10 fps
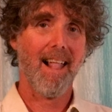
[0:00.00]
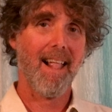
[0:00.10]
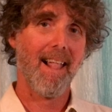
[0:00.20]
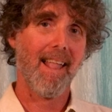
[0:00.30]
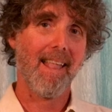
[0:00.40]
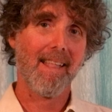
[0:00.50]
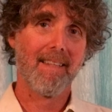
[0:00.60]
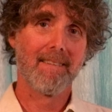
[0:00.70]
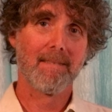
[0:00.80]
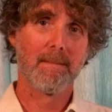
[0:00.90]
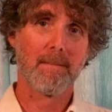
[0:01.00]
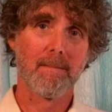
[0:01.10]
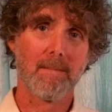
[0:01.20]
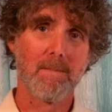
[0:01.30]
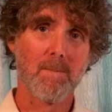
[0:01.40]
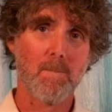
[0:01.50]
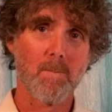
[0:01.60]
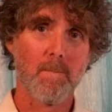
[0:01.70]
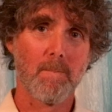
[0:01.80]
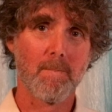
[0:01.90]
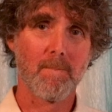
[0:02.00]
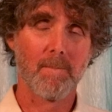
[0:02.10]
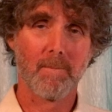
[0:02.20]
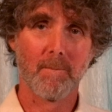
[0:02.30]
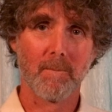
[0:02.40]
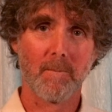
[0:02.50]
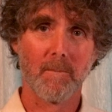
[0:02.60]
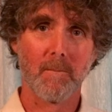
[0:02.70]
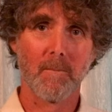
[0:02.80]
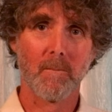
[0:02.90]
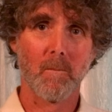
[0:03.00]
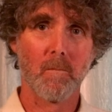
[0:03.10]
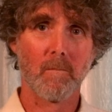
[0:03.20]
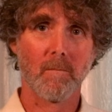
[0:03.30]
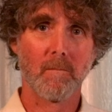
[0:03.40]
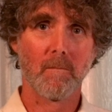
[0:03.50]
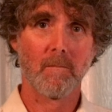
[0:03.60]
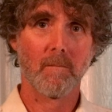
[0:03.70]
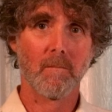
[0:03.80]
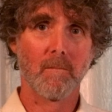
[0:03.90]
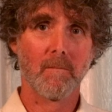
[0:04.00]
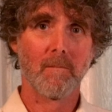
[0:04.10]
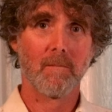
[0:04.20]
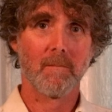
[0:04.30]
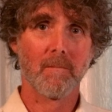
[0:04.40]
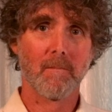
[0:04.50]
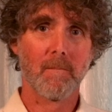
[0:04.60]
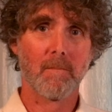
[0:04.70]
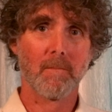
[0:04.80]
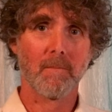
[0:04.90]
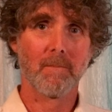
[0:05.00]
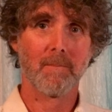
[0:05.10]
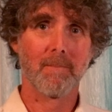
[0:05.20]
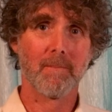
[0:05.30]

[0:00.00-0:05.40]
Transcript: No words are spoken by the person on screen.